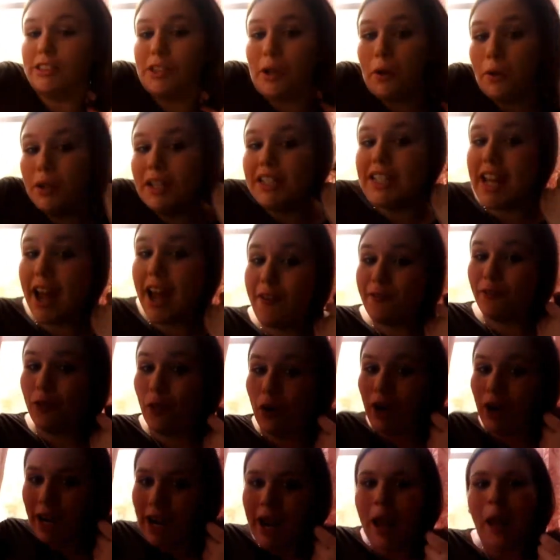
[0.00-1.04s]
totally down
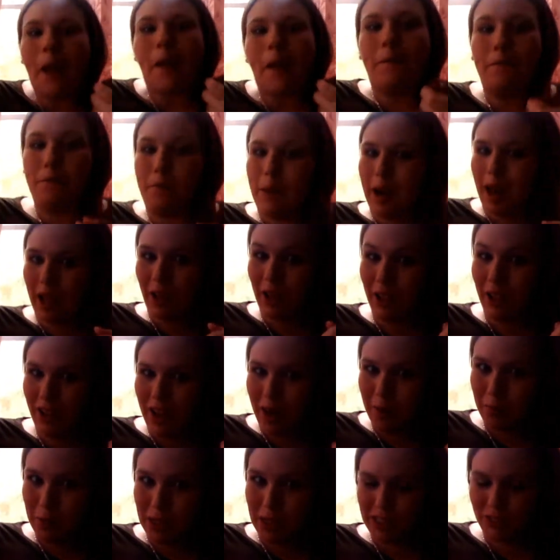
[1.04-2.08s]
for it, but I could
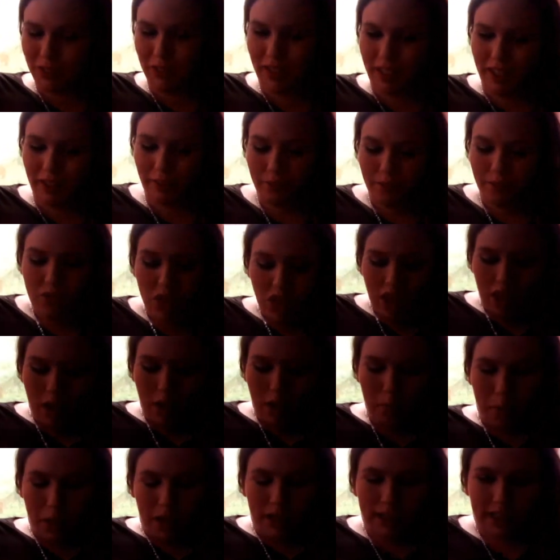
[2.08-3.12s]
not breastfeed.
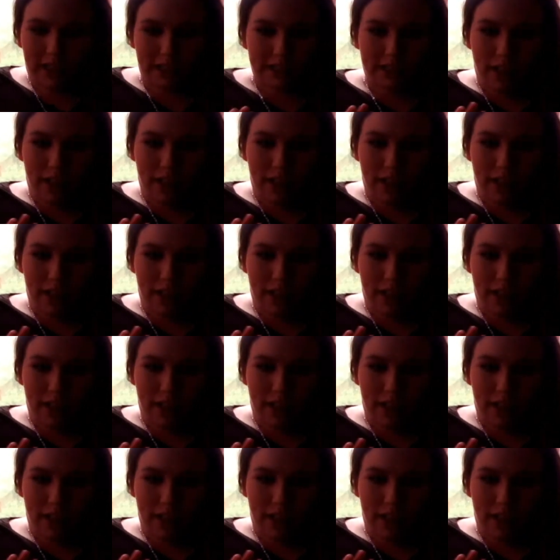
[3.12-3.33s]
But that's